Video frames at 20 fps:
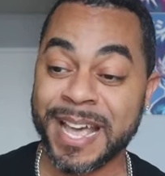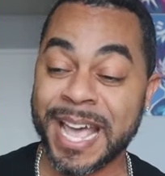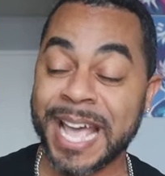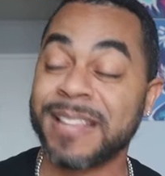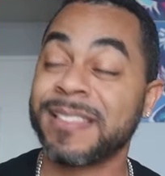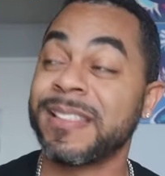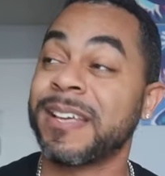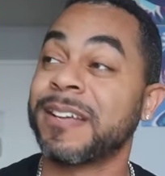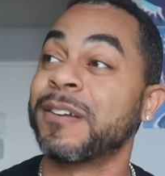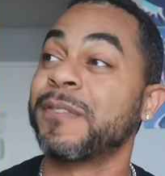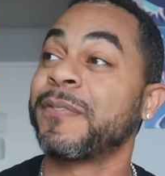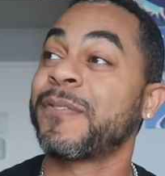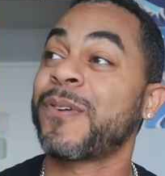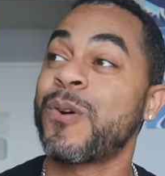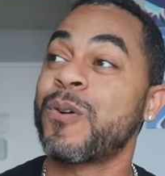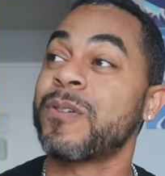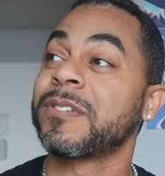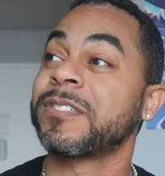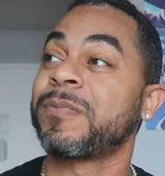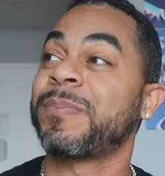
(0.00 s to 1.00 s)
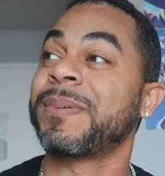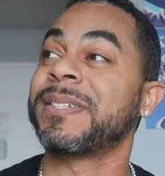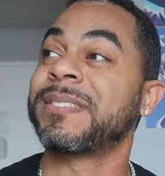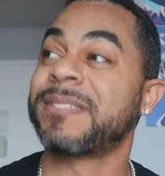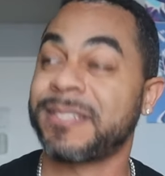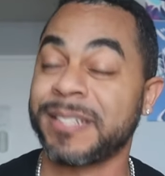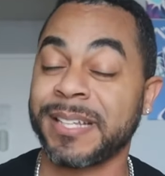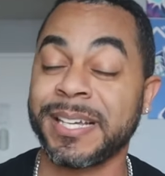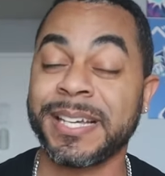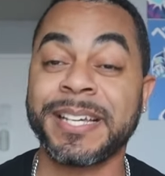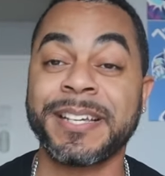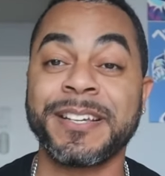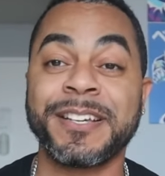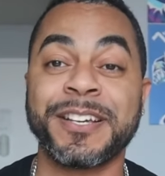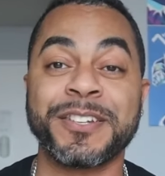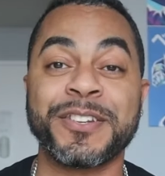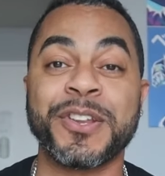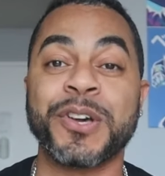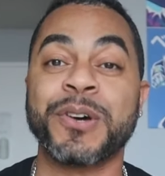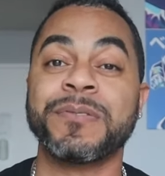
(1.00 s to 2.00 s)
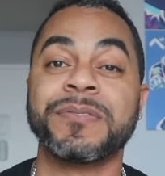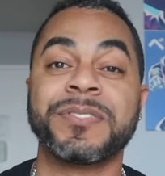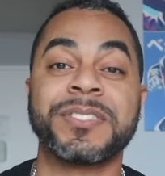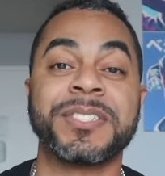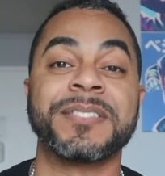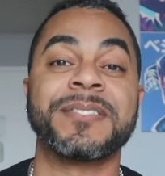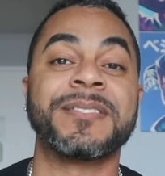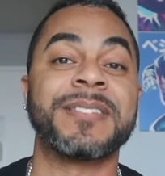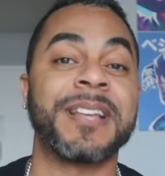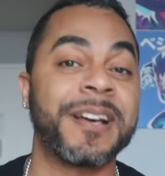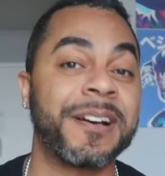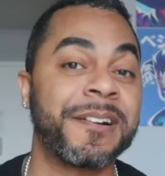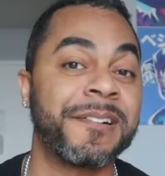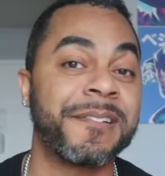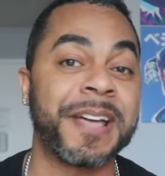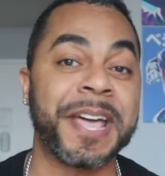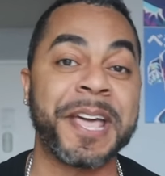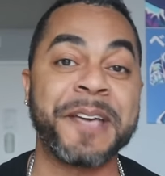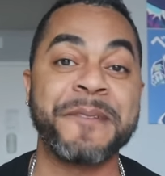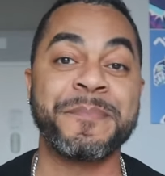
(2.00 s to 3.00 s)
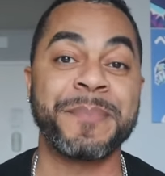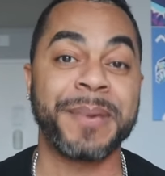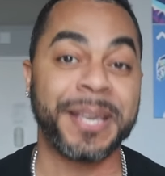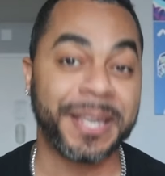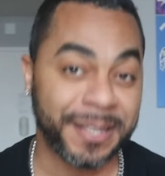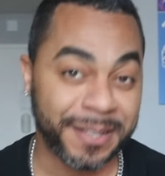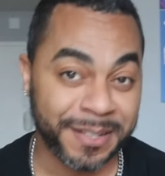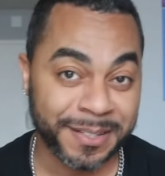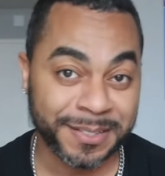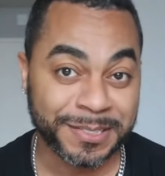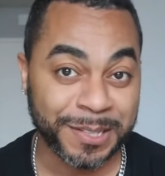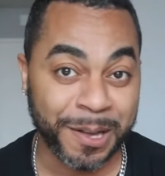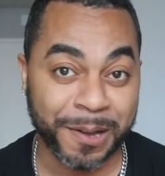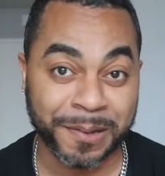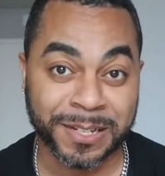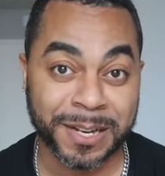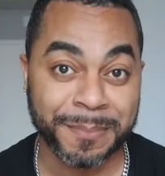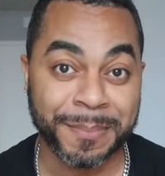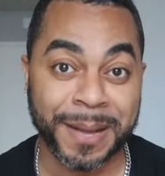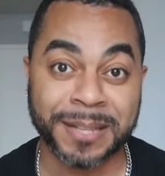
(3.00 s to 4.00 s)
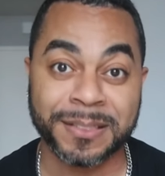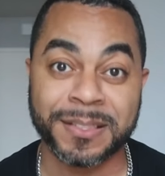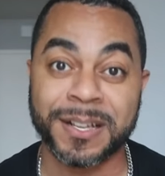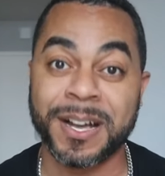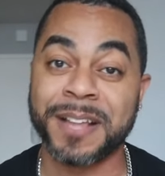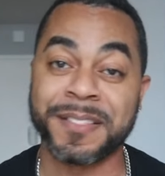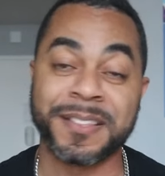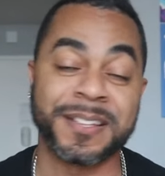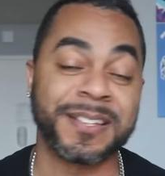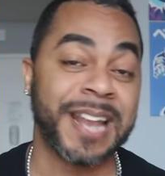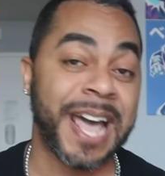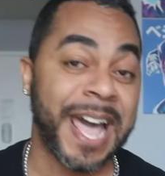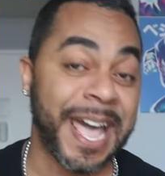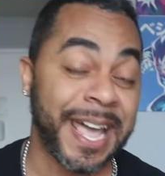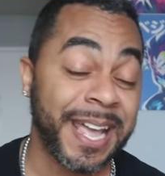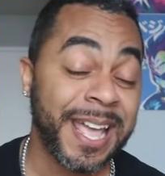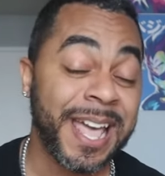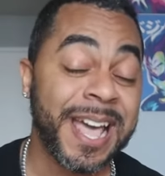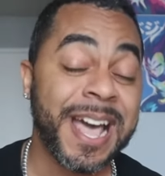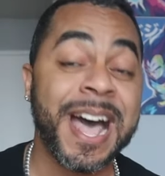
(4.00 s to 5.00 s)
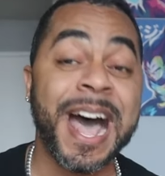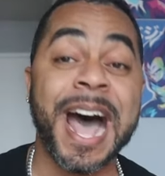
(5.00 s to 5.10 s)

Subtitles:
And then, of course, we see, you know, Giselle and Mia talking about the other night.